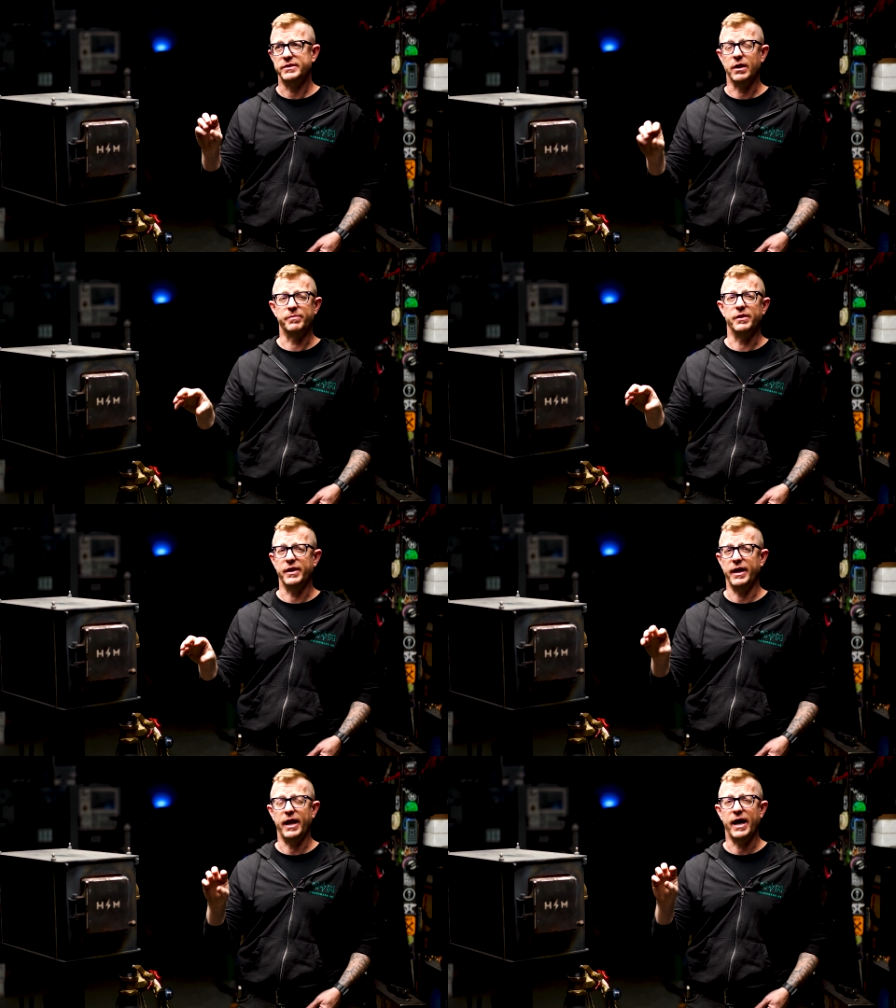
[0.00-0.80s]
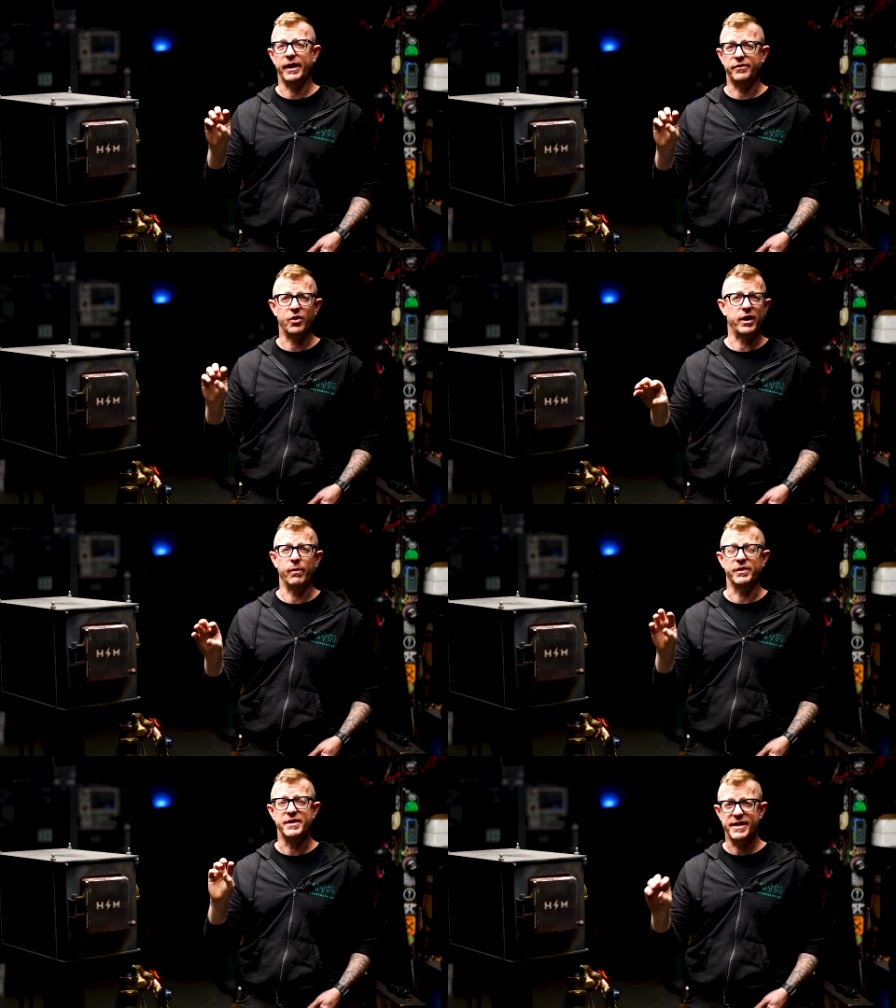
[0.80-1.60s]
something that I thought
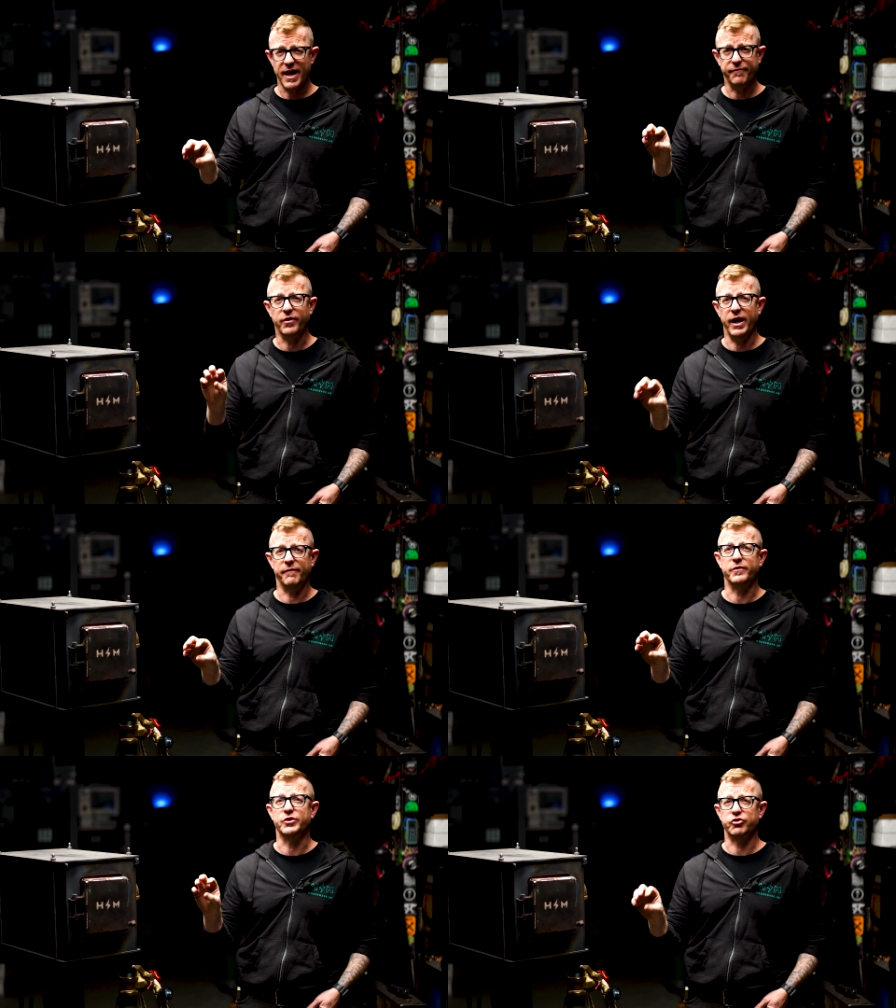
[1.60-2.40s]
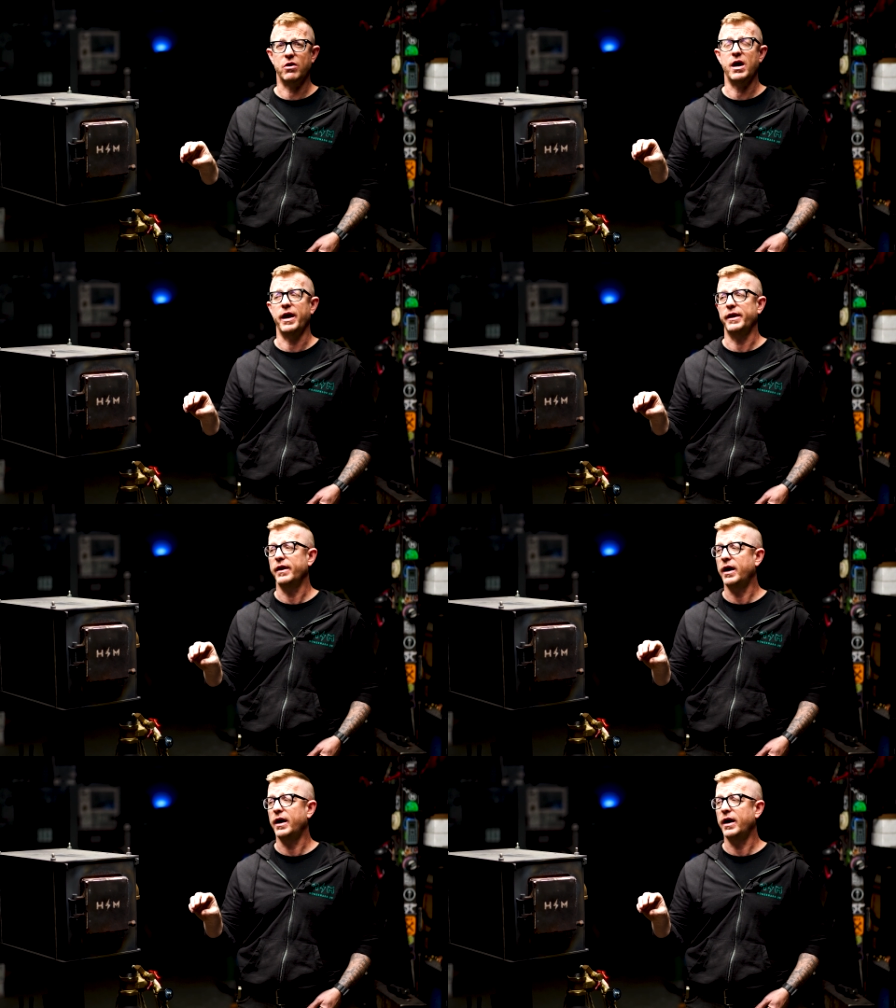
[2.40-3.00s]
I would never ever try.